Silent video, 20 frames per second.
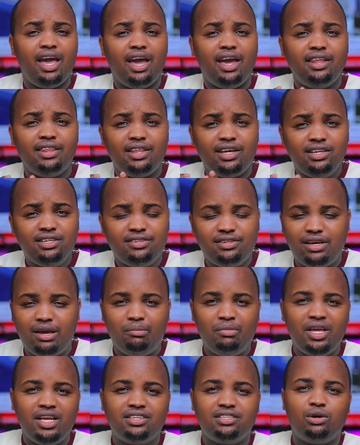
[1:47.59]
And then
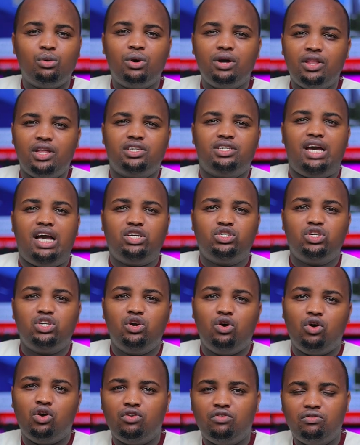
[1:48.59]
CME is the one that
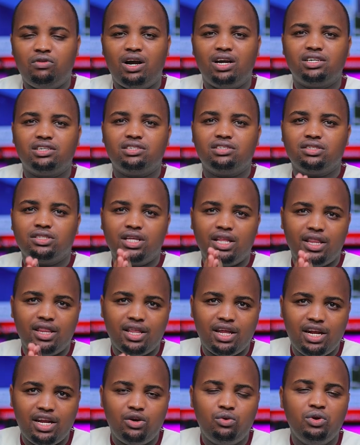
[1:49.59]
actually offers
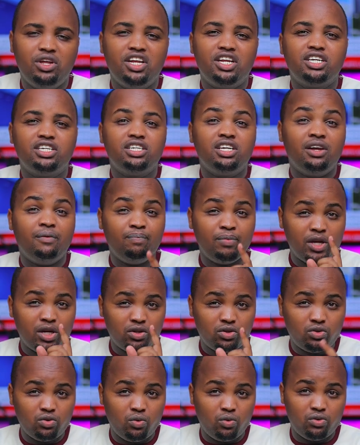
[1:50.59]
the liquidity
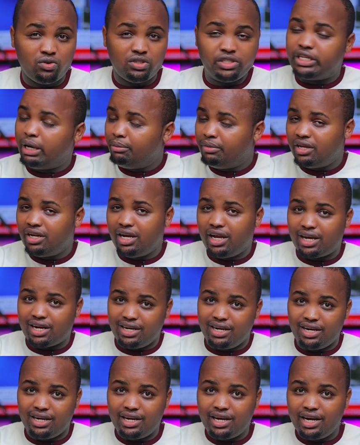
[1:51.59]
to something like
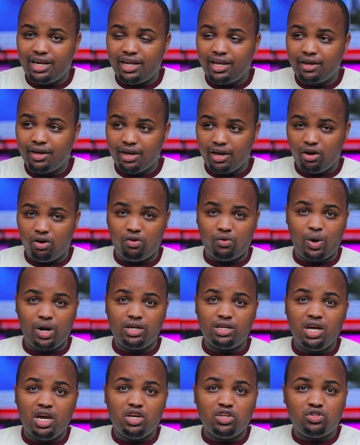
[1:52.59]
Denali. All
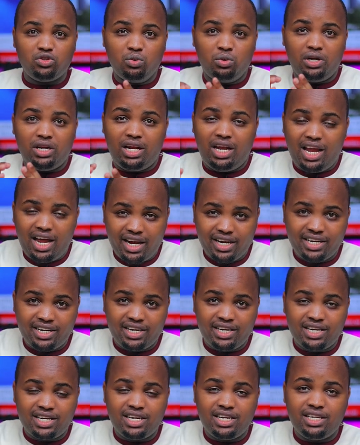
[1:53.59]
right, so
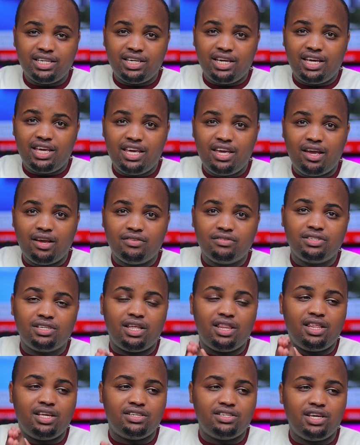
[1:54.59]
Denali gives
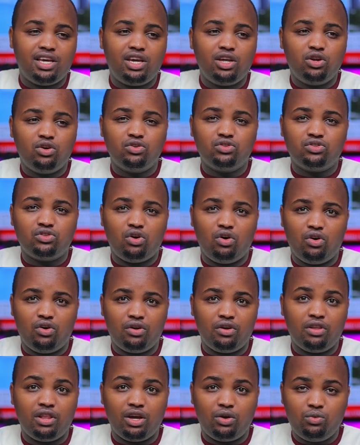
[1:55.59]
the signals
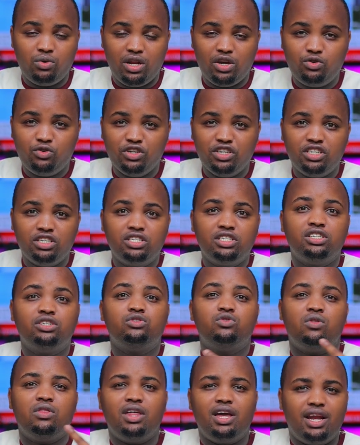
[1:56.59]
or the liquidity
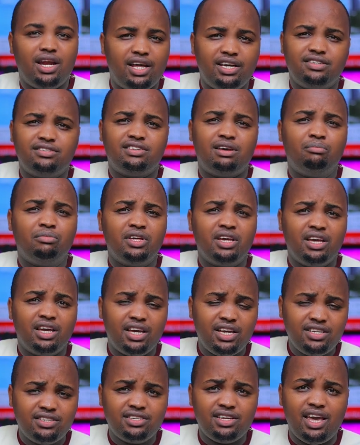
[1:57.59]
to the like something
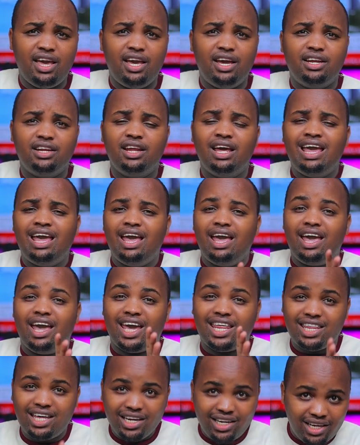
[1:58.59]
ECN,
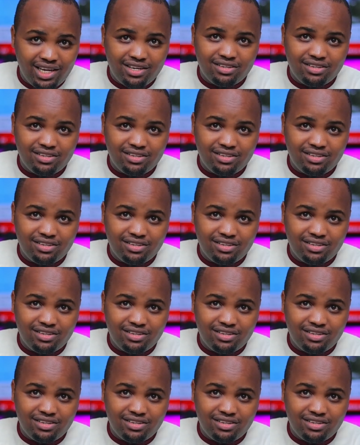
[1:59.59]
and then